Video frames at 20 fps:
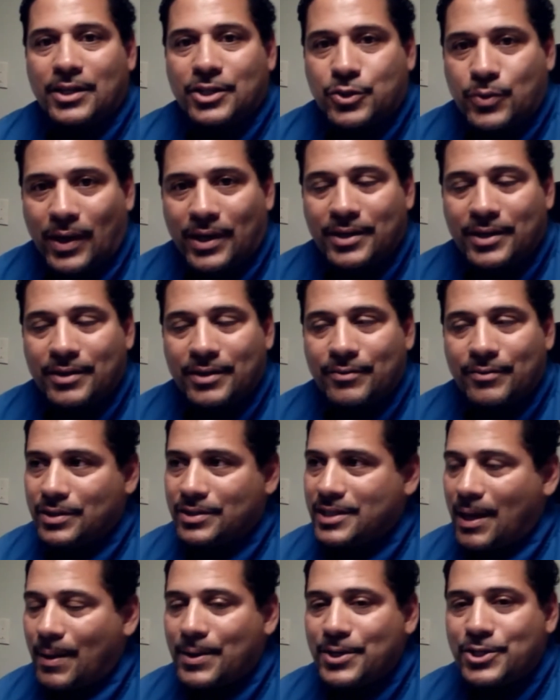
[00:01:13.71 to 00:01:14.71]
trying to
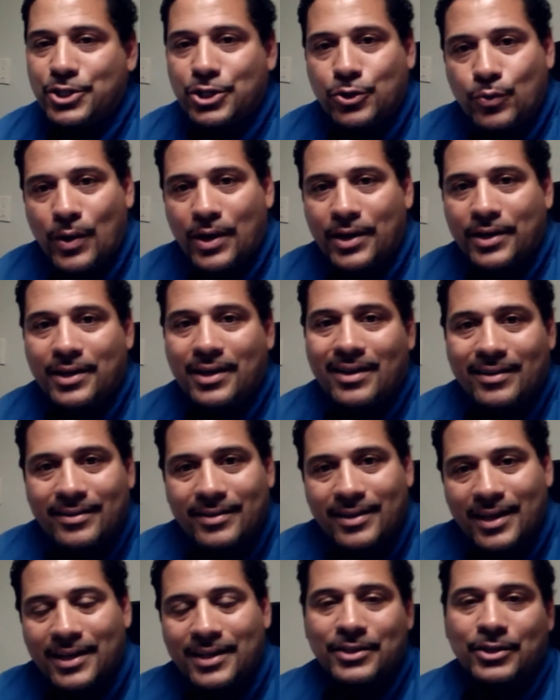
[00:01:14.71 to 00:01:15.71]
reestablish your credit and
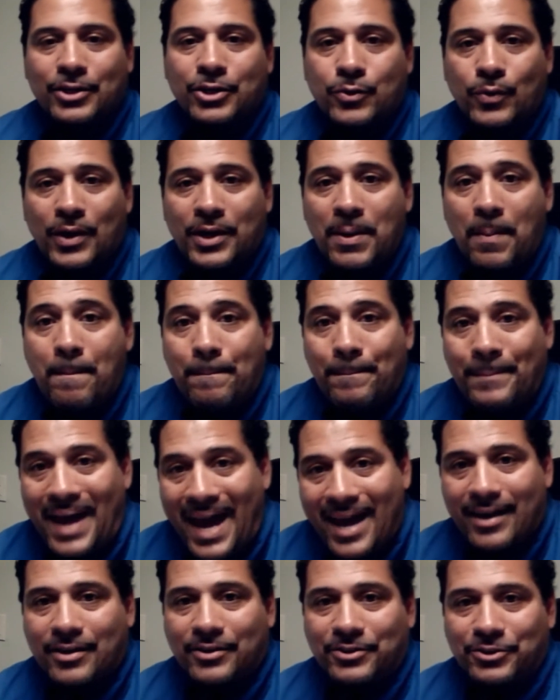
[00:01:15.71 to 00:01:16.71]
getting your credit
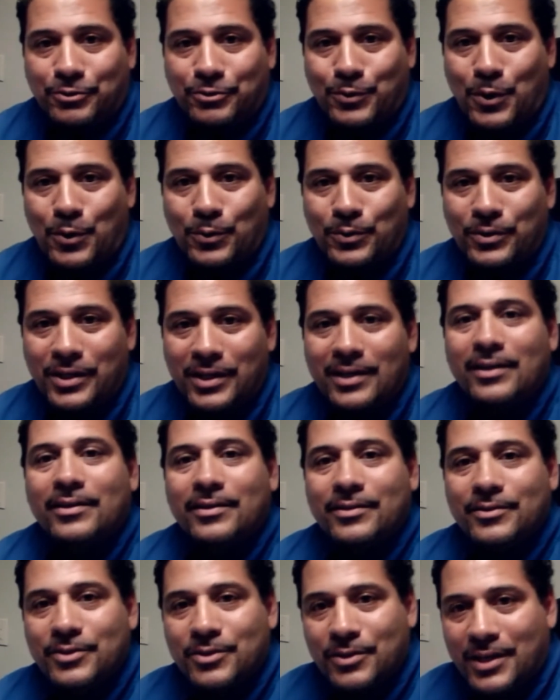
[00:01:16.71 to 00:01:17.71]
back on the road
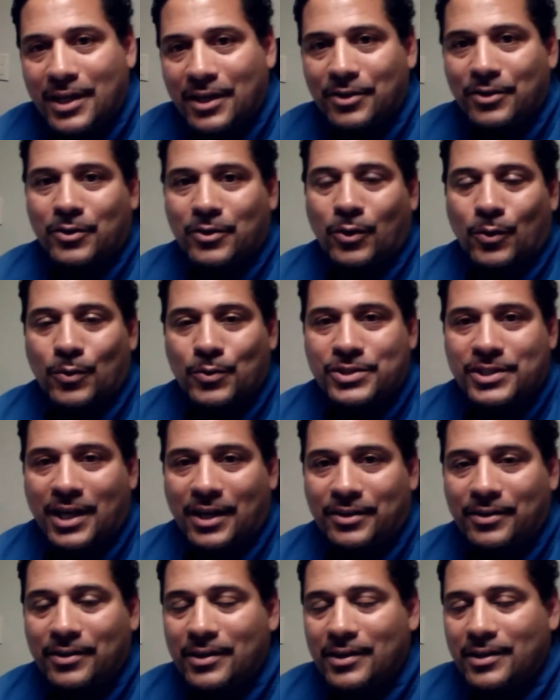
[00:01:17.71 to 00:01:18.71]
to get a
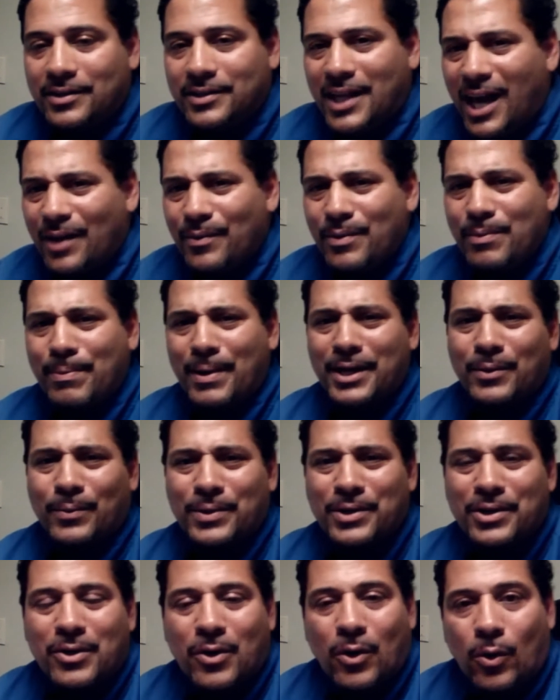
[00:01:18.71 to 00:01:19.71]
co-signer. Not everybody
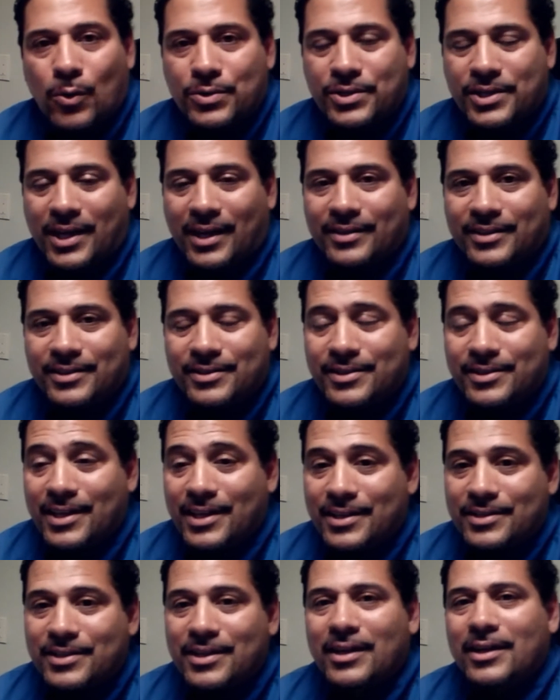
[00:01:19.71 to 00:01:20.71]
want to co-sign these
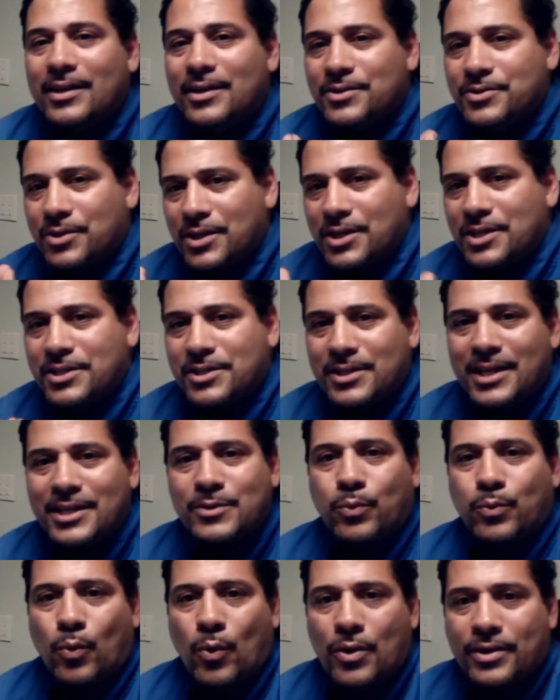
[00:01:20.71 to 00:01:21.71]
days. So
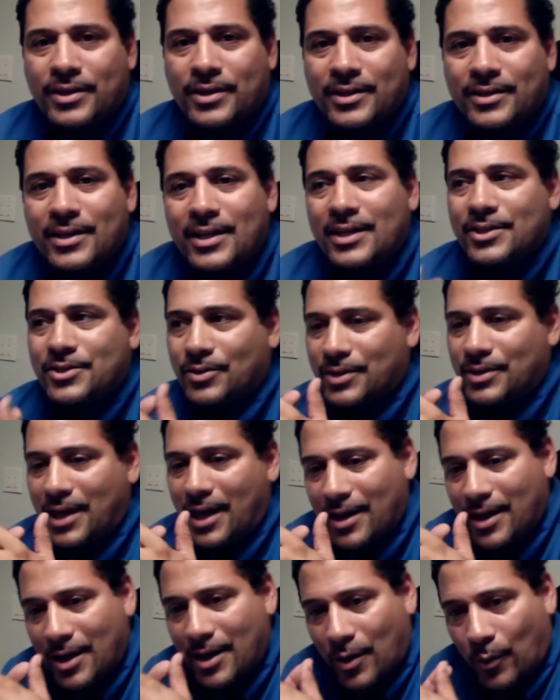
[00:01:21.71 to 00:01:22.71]
let's work it so
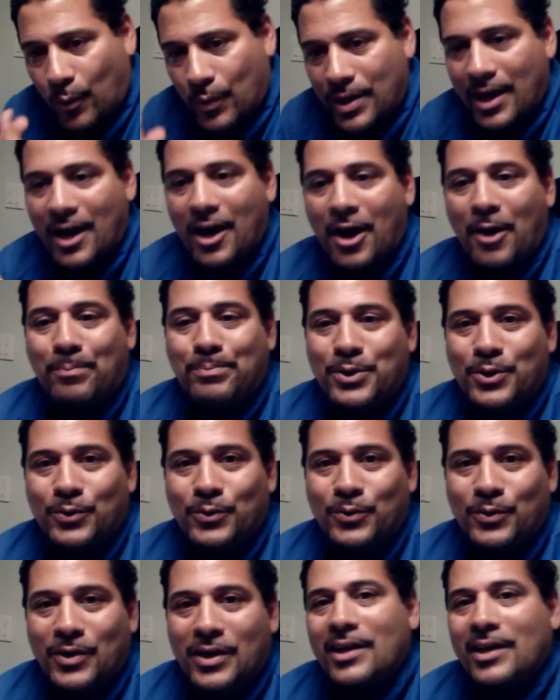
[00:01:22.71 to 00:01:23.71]
that we help
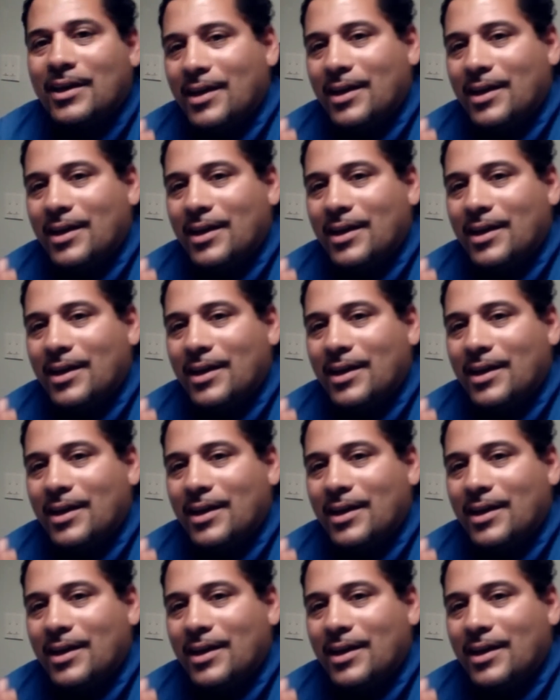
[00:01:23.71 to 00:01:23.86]
you.